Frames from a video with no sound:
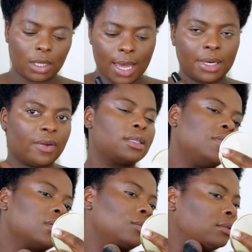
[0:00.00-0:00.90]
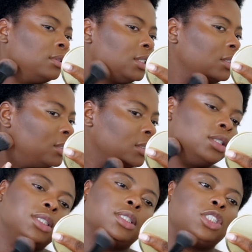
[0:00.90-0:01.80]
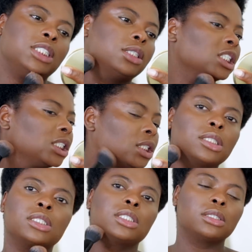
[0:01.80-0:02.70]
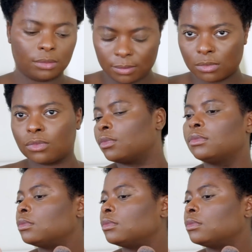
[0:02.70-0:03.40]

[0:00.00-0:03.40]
And I'm gonna use whatever that is left and just contour lightly